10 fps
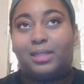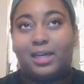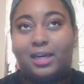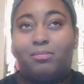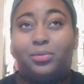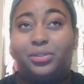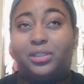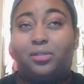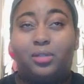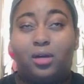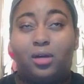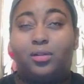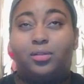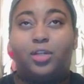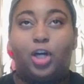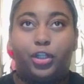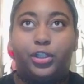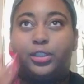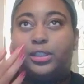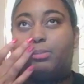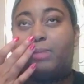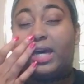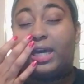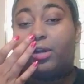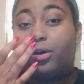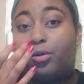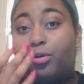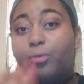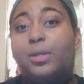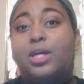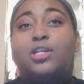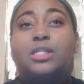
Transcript: but I have more subtle colors back at home.